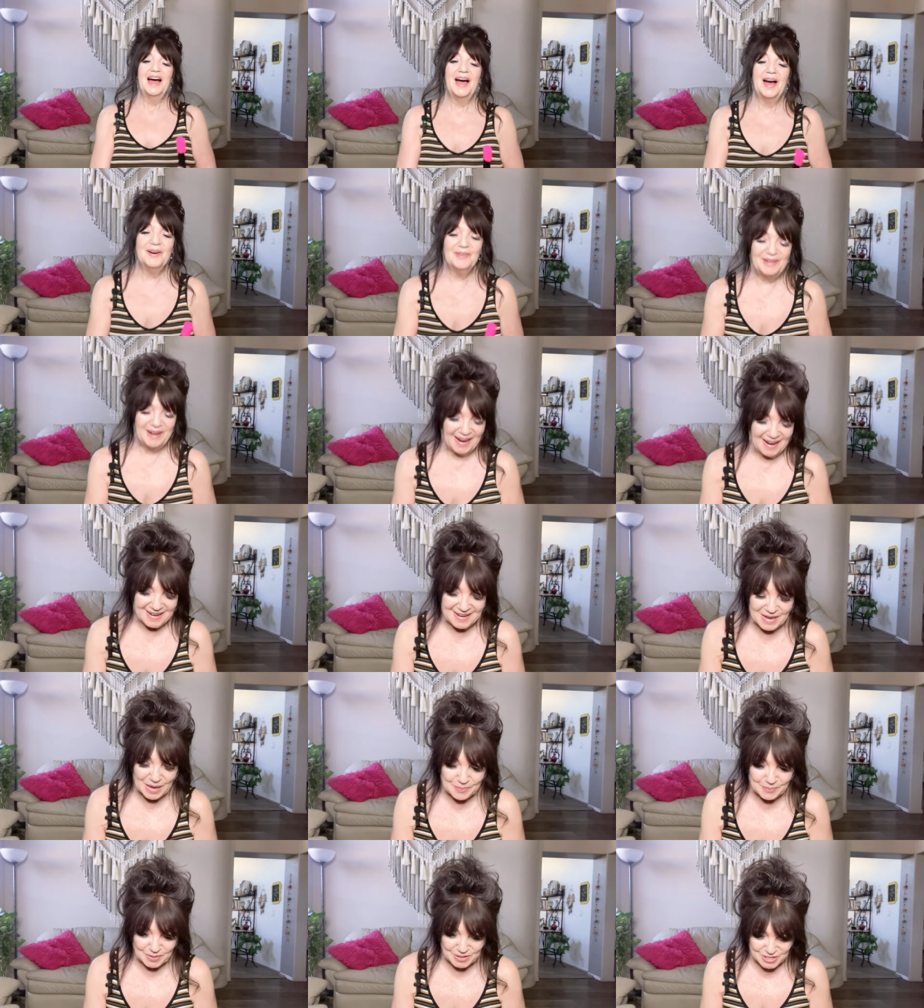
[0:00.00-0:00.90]
Okay,
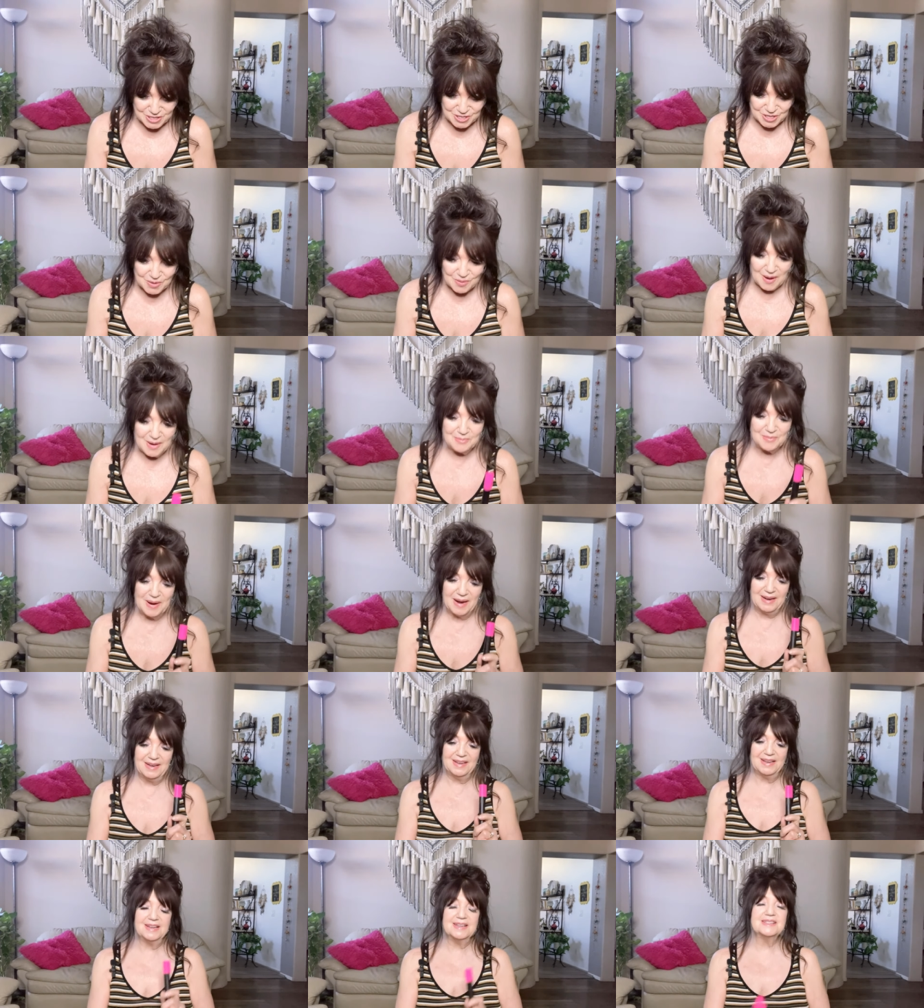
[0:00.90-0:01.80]
number two on my
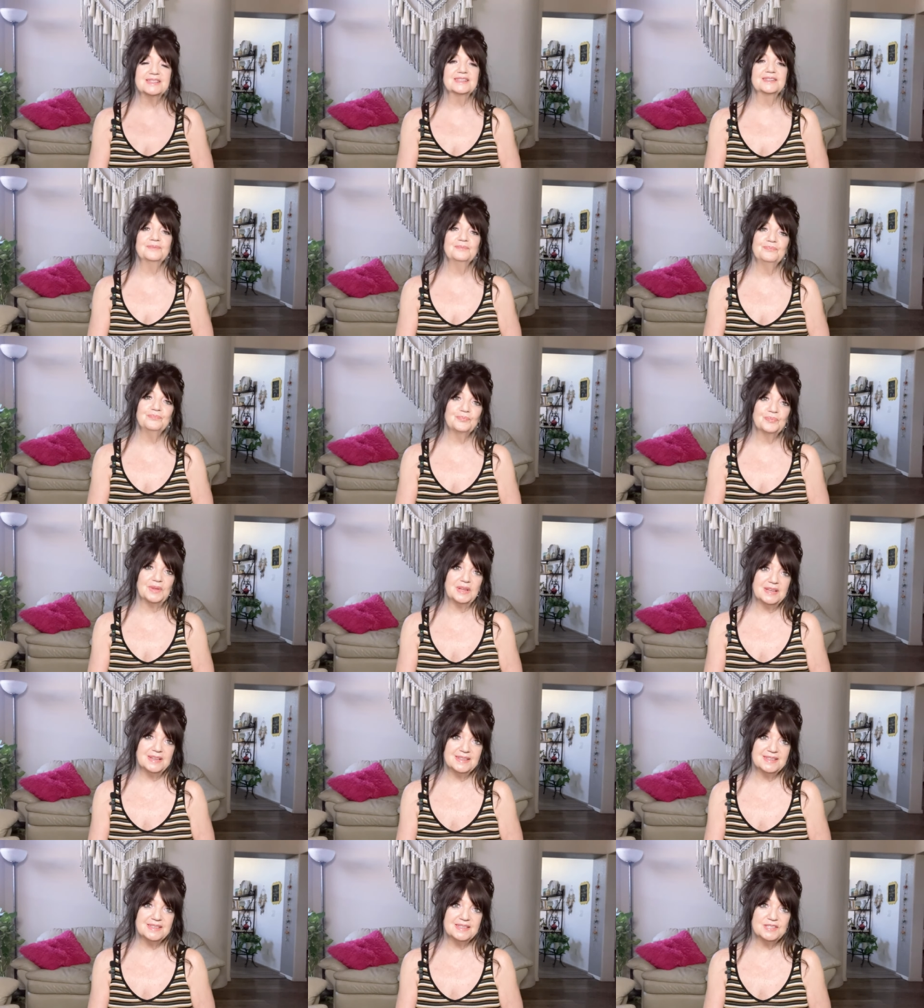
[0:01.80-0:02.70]
list
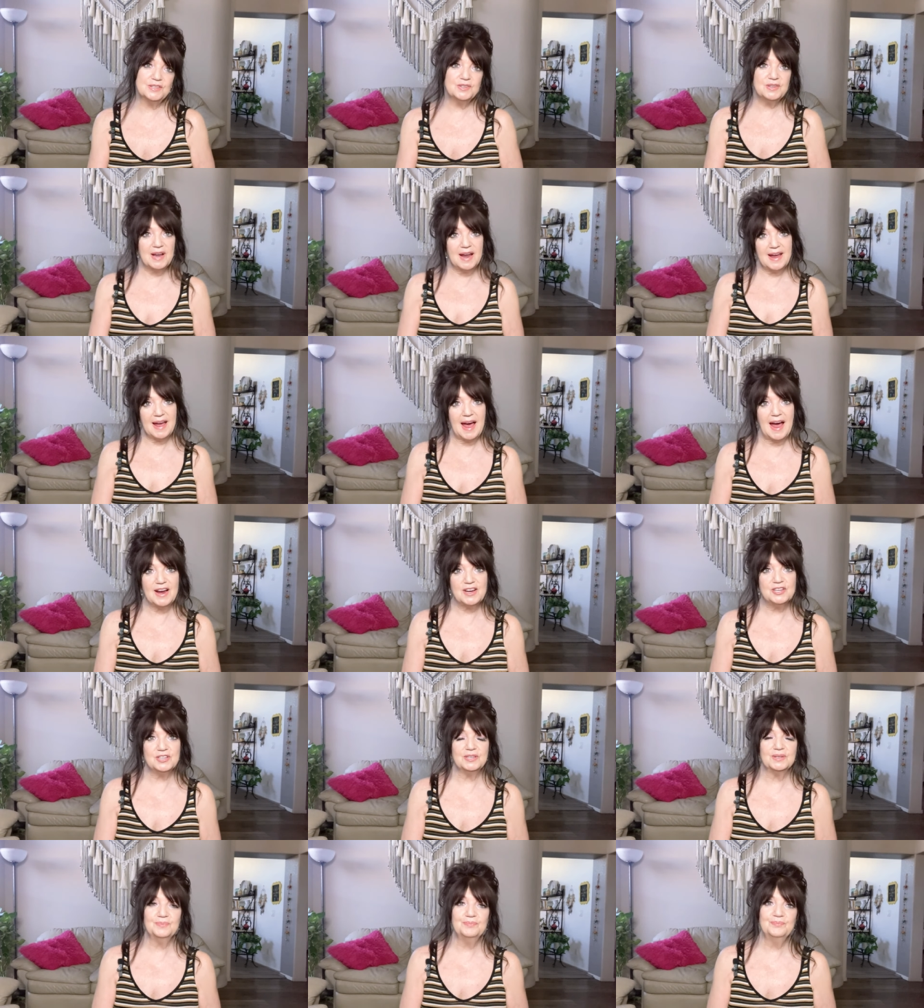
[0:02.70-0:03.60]
is to take
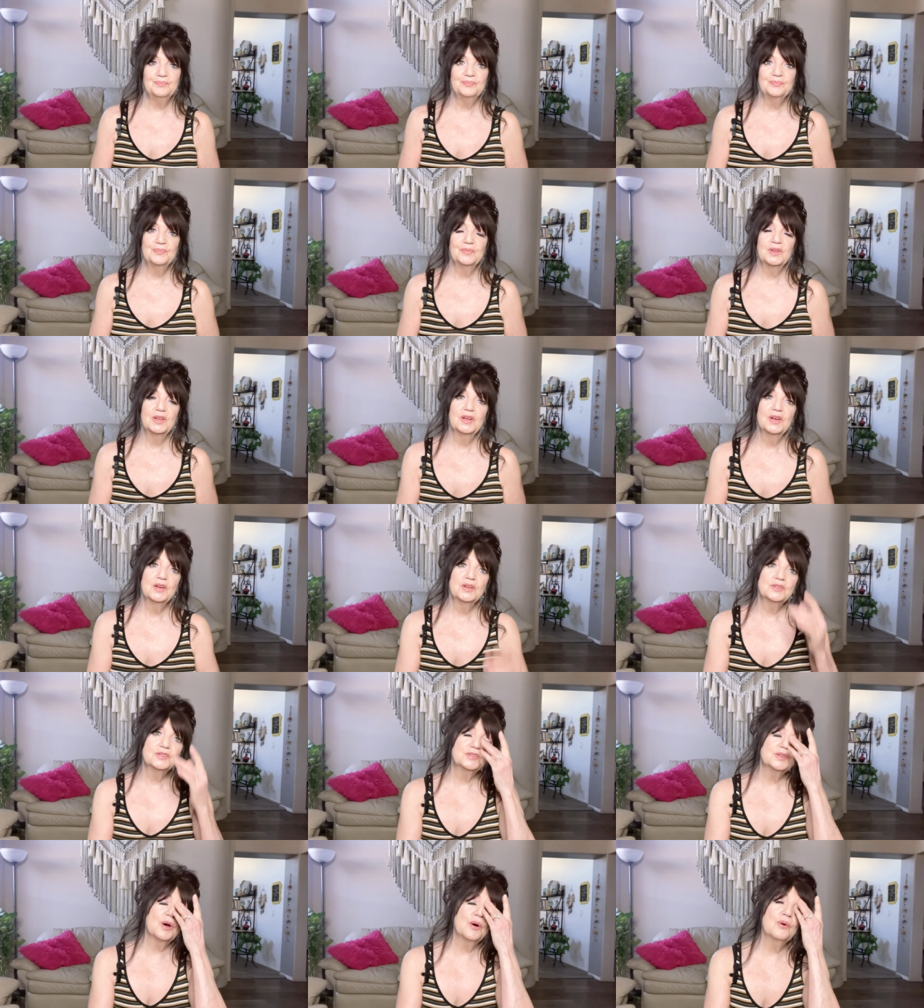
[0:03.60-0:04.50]
action.
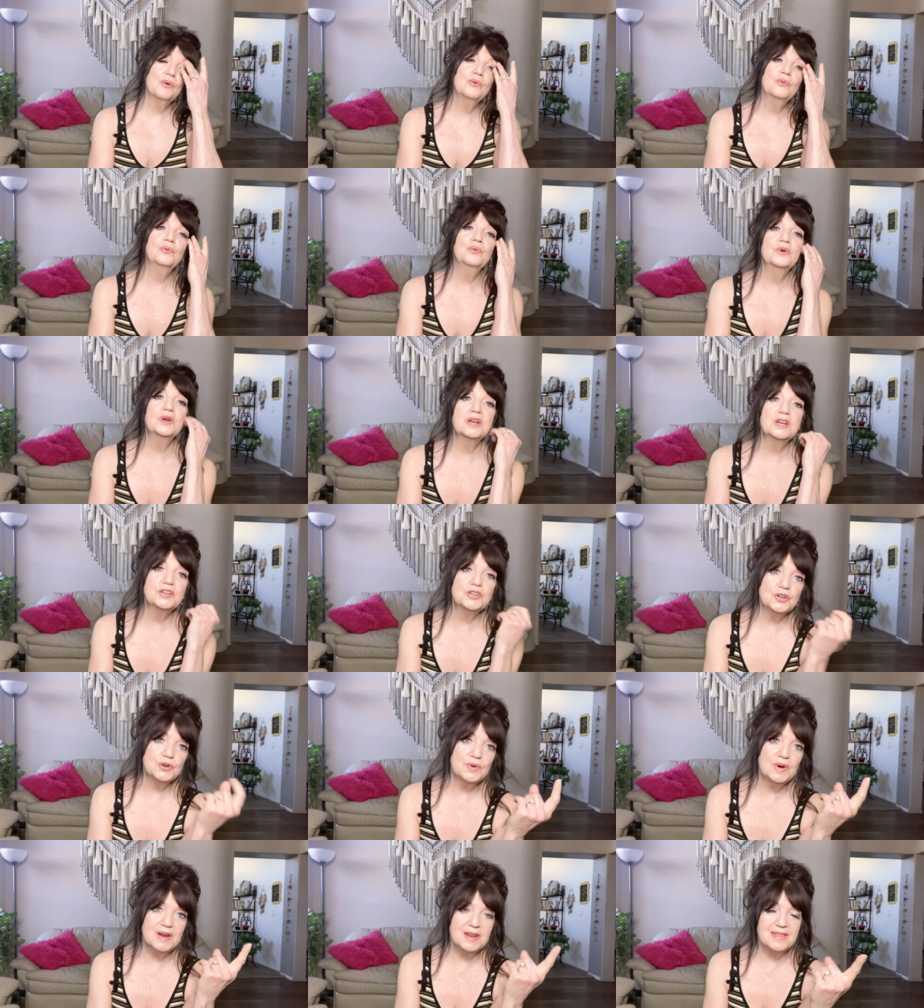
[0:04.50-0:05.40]
So
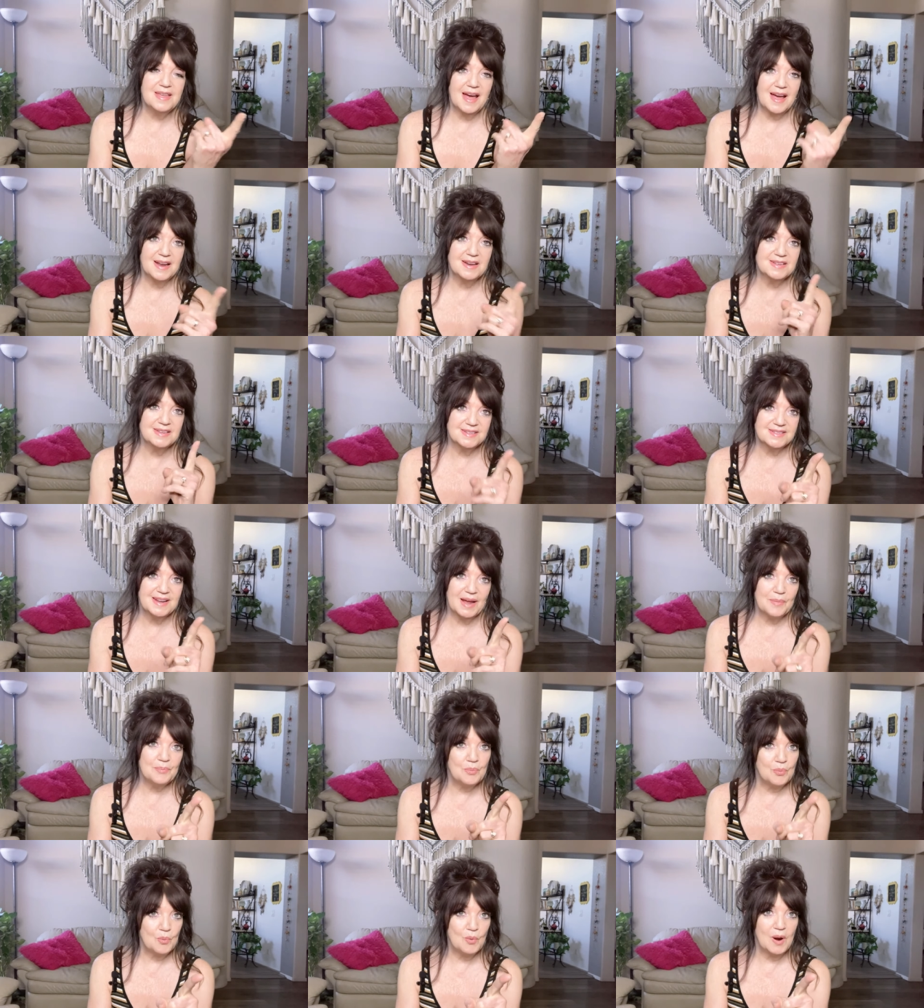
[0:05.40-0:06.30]
doing that step
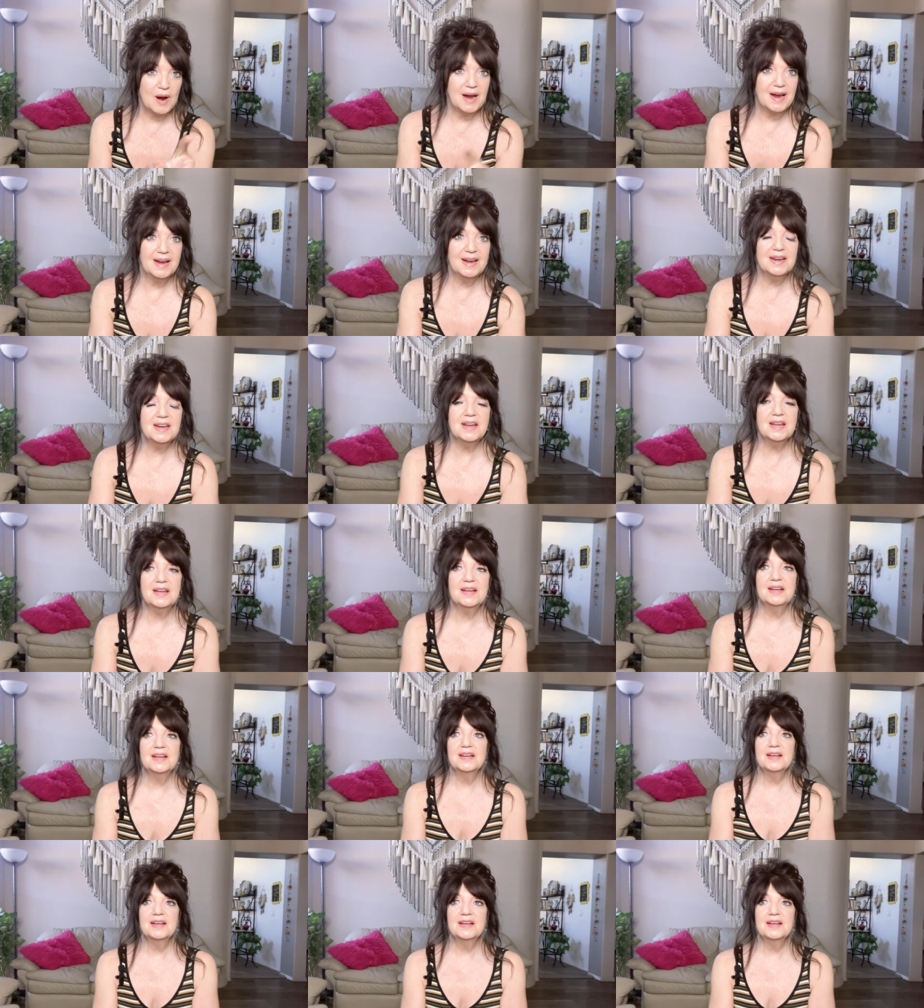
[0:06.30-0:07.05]
one,